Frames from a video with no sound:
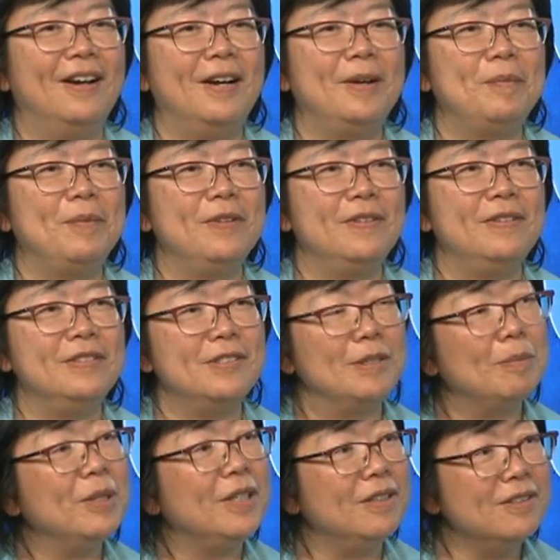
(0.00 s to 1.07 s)
The
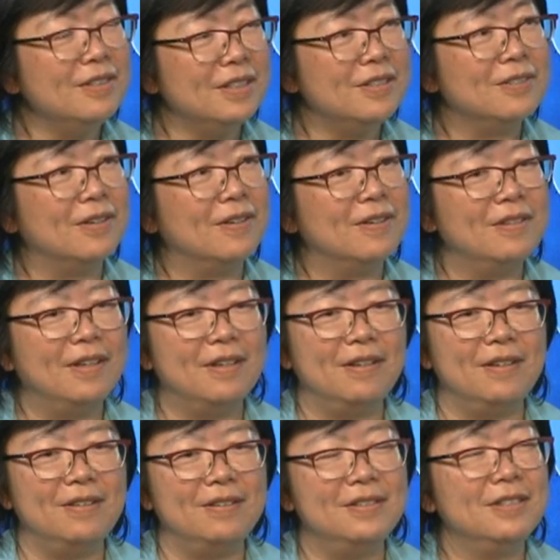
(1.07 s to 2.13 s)
similarities are
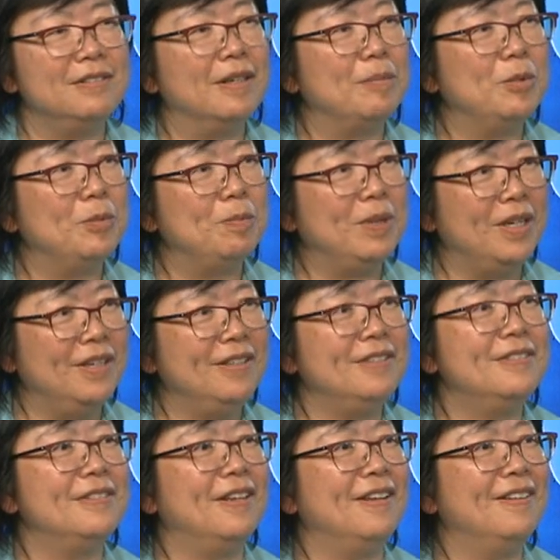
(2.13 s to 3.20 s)
the double
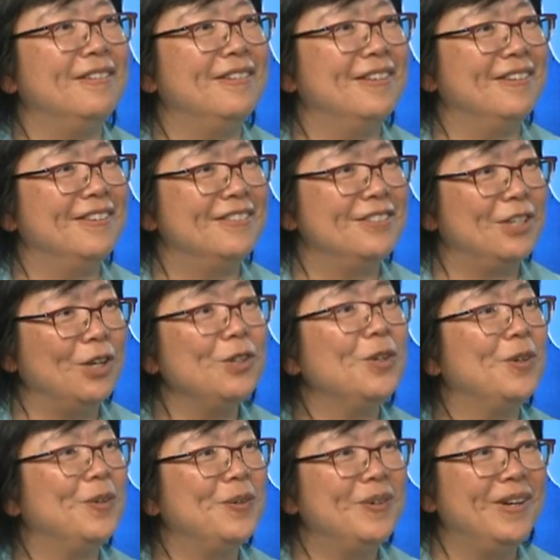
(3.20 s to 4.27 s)
bass and the
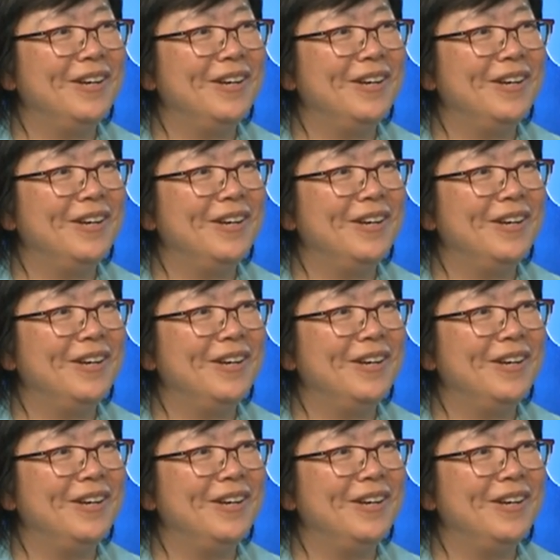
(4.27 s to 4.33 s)
cello